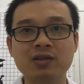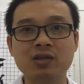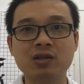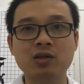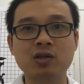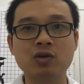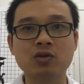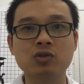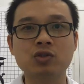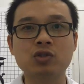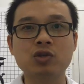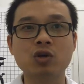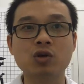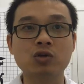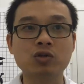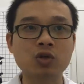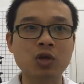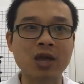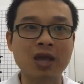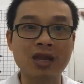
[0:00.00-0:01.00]
You know, she
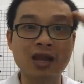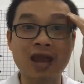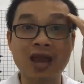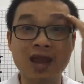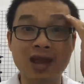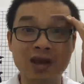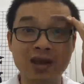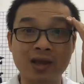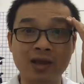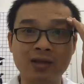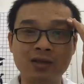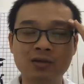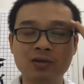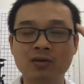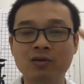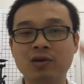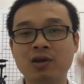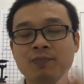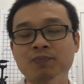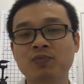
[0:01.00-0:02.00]
also had headache.
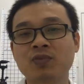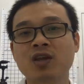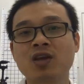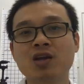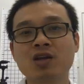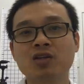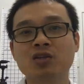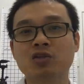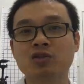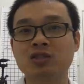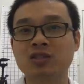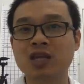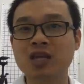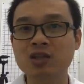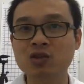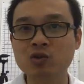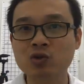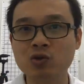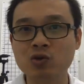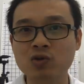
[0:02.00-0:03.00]
Okay, so
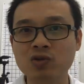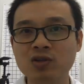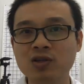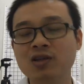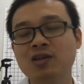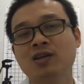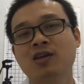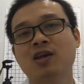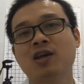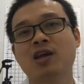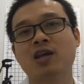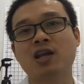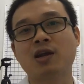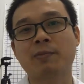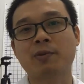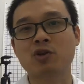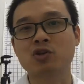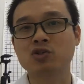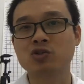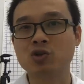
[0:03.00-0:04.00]
stay tuned, and I'm
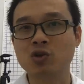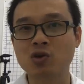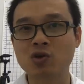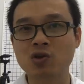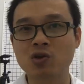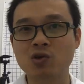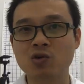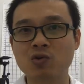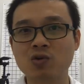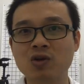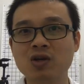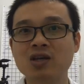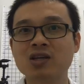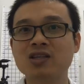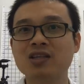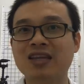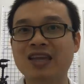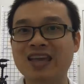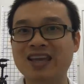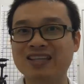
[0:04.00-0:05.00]
going to show you
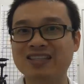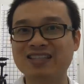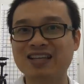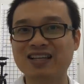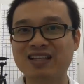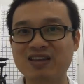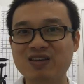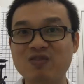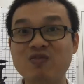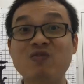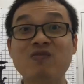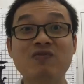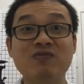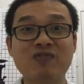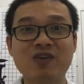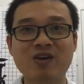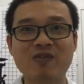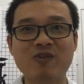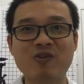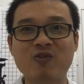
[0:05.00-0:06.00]
the case study
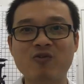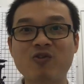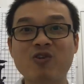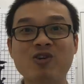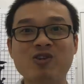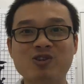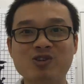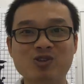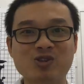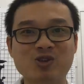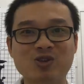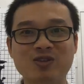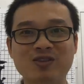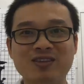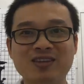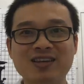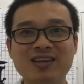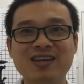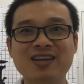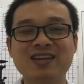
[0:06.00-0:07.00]
very soon.
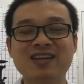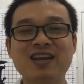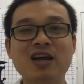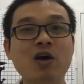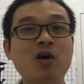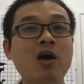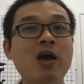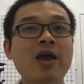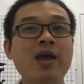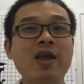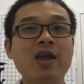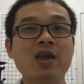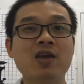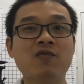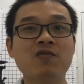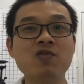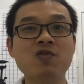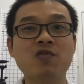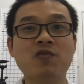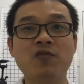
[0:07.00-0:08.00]
Now, if
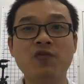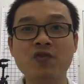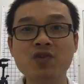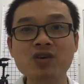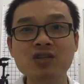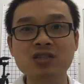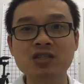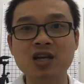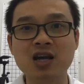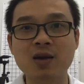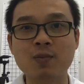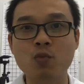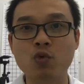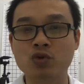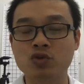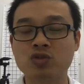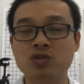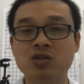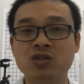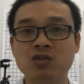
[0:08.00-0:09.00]
you're first time
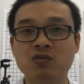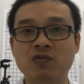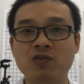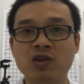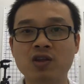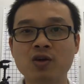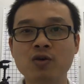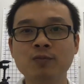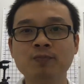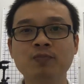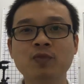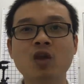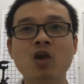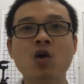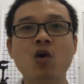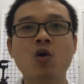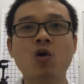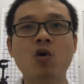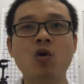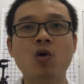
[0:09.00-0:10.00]
watch this video,
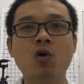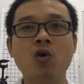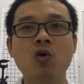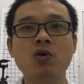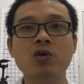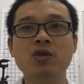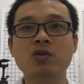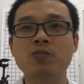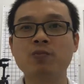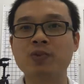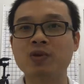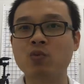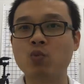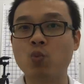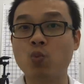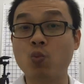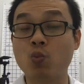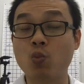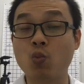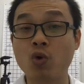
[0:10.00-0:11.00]
or you've
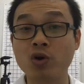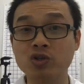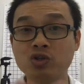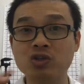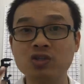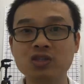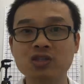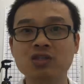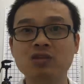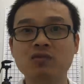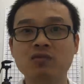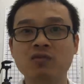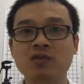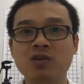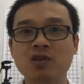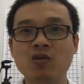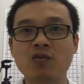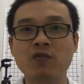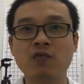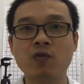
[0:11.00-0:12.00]
been watching this
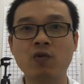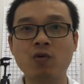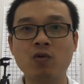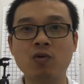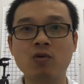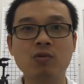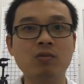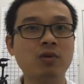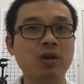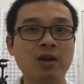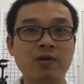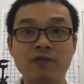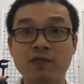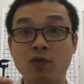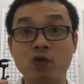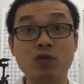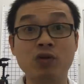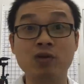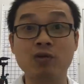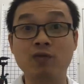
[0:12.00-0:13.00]
video for
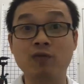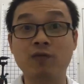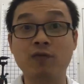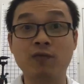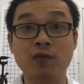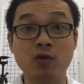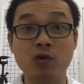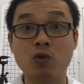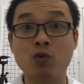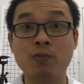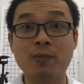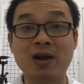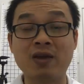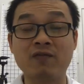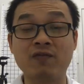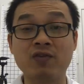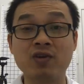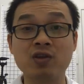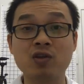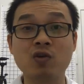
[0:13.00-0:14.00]
follow my
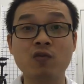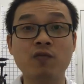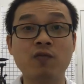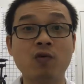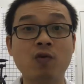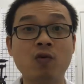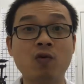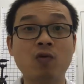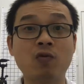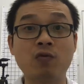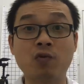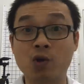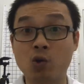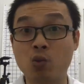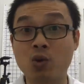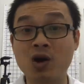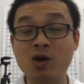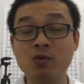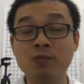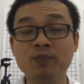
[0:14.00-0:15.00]
video for a
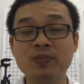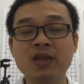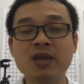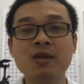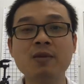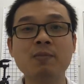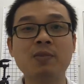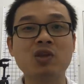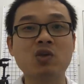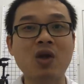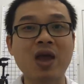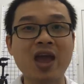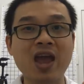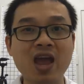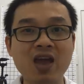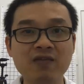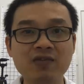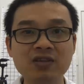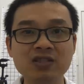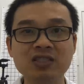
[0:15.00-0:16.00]
while, and you
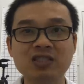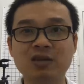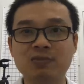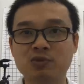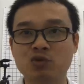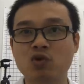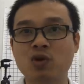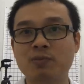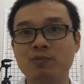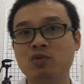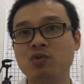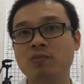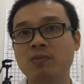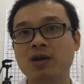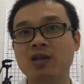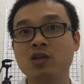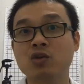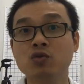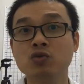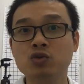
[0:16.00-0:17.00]
haven't subscribed to my
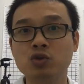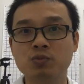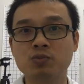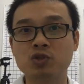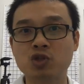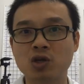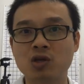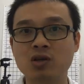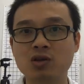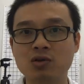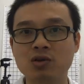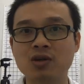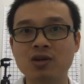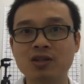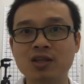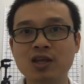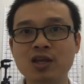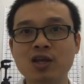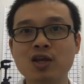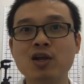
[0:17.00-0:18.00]
YouTube channel yet,
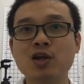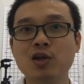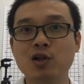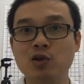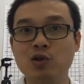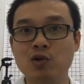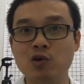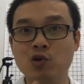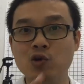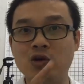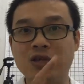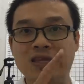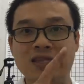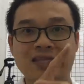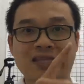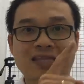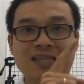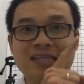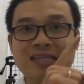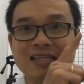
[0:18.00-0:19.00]
look at
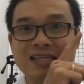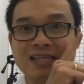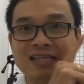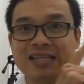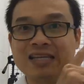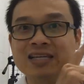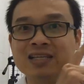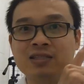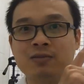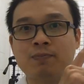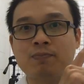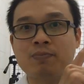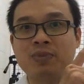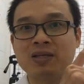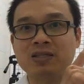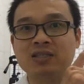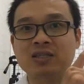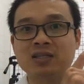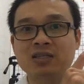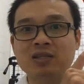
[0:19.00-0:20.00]
this
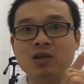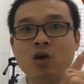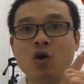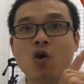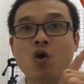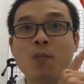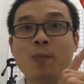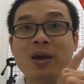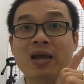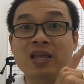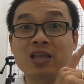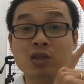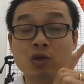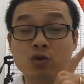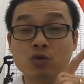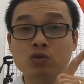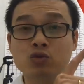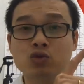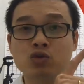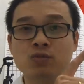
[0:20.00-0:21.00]
button on my
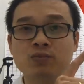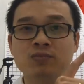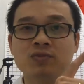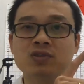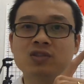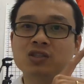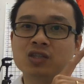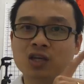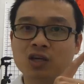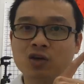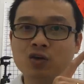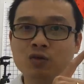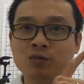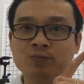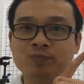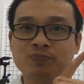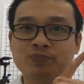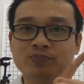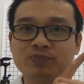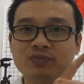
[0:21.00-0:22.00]
YouTube
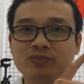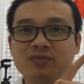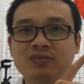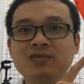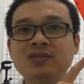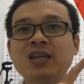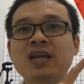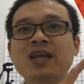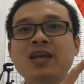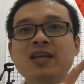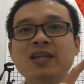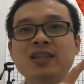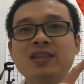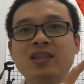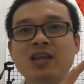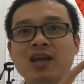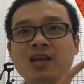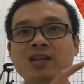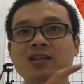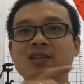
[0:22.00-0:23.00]
channel,
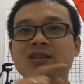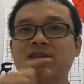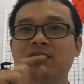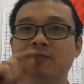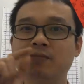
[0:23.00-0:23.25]
then